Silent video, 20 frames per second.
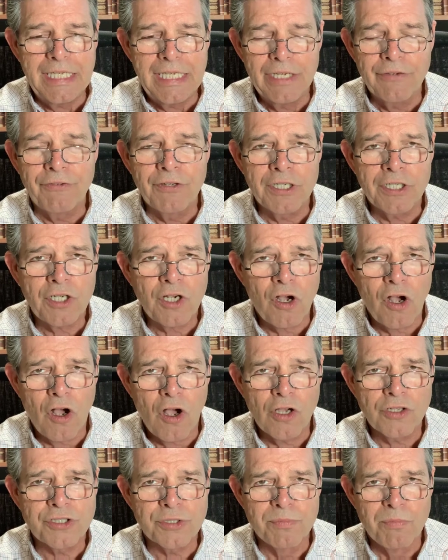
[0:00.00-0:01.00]
If it
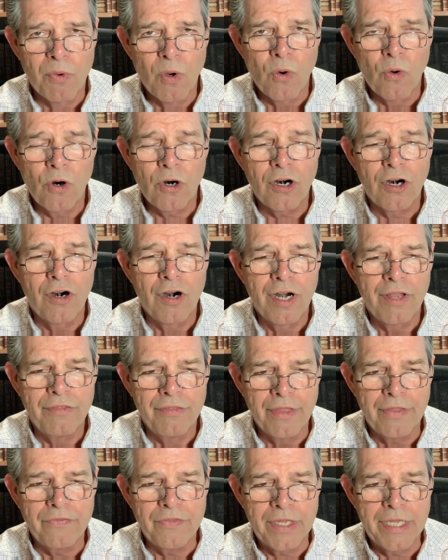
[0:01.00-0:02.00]
costs more
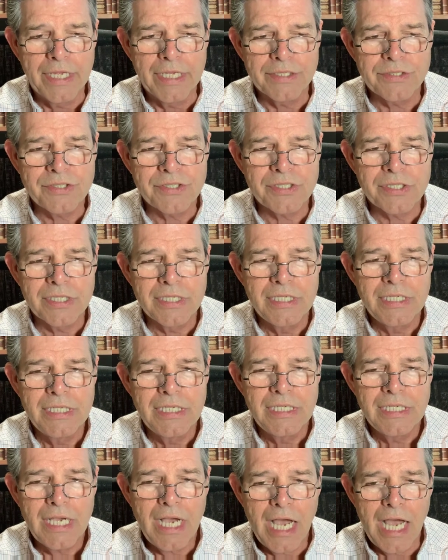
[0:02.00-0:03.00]
than this,
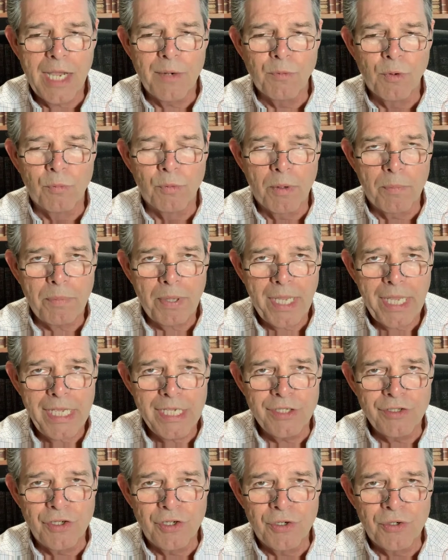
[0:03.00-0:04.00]
I will
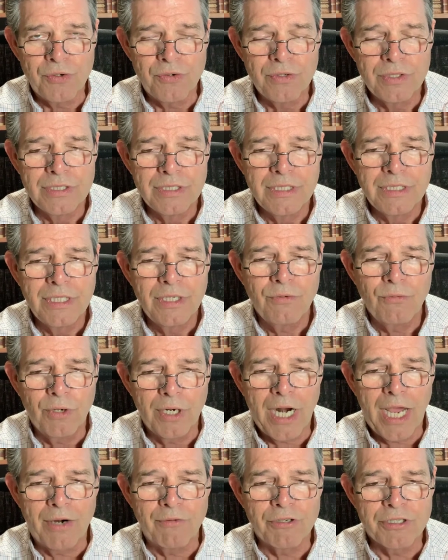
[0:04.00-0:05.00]
repay you
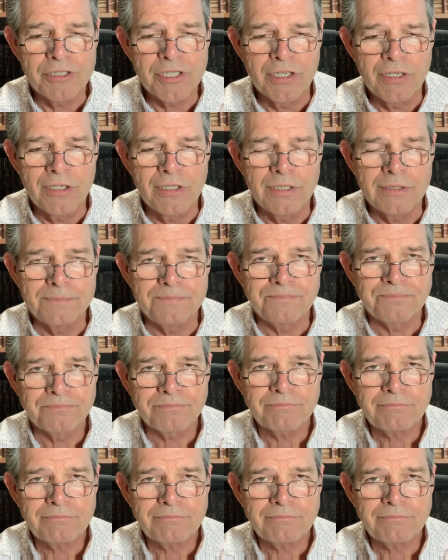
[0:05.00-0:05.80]
when I return.